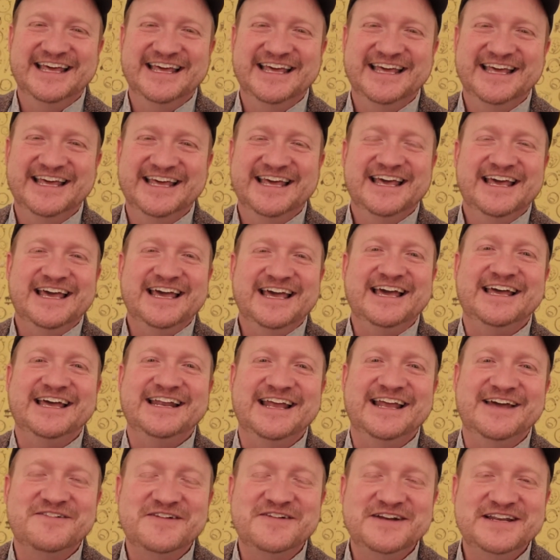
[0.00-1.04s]
when
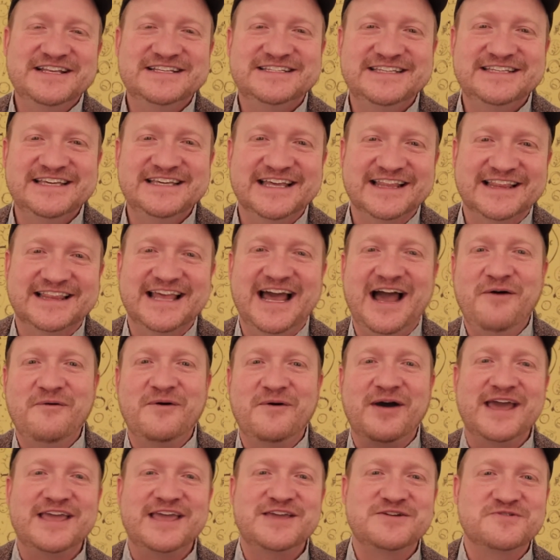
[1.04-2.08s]
you see it that way,
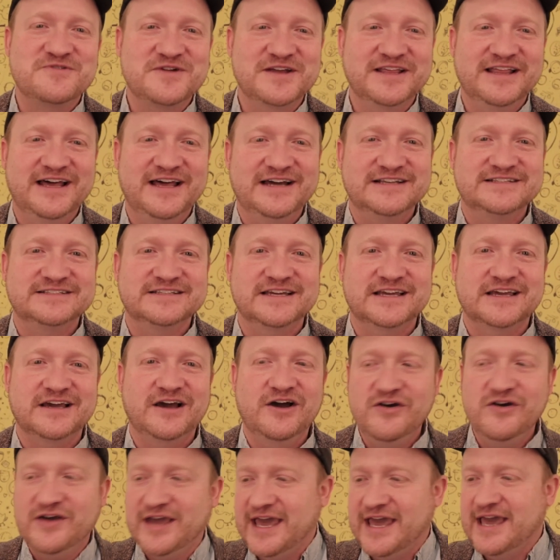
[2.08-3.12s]
you realize, like,
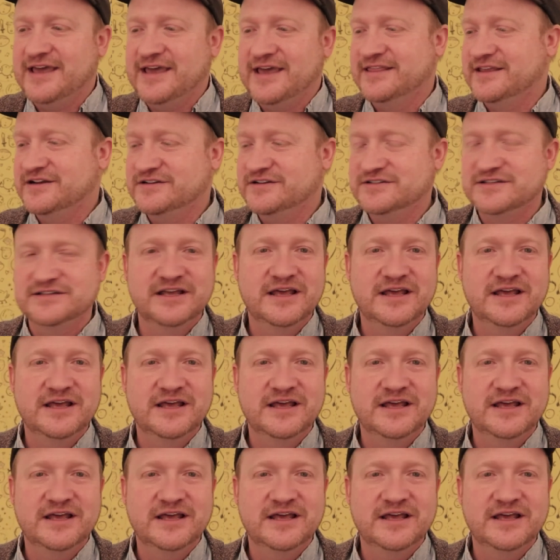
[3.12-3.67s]
okay, there's